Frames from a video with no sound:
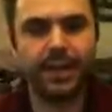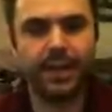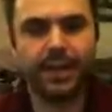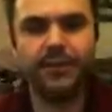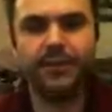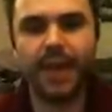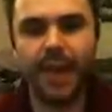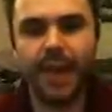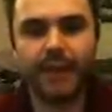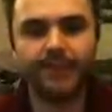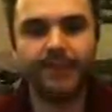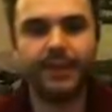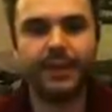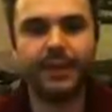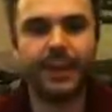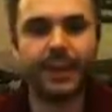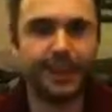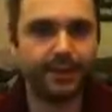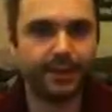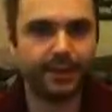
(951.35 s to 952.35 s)
If you have
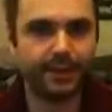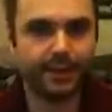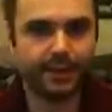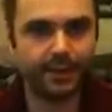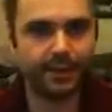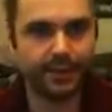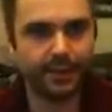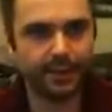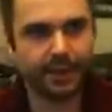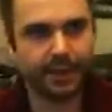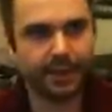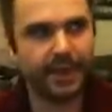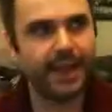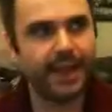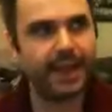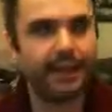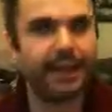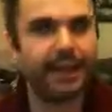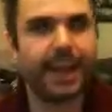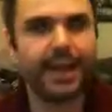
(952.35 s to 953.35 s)
fleet,
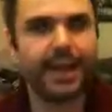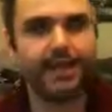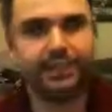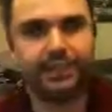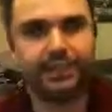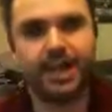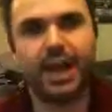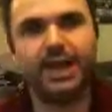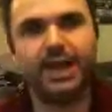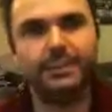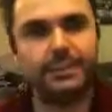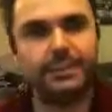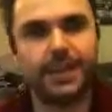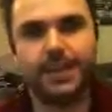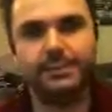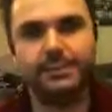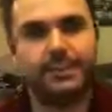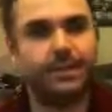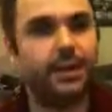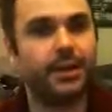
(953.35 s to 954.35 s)
failing an 8-inch charge
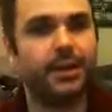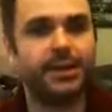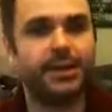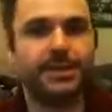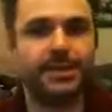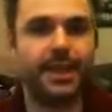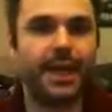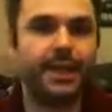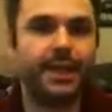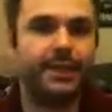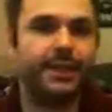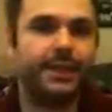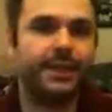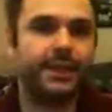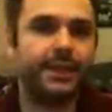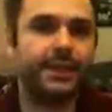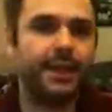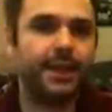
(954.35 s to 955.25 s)
becomes a lot less likely.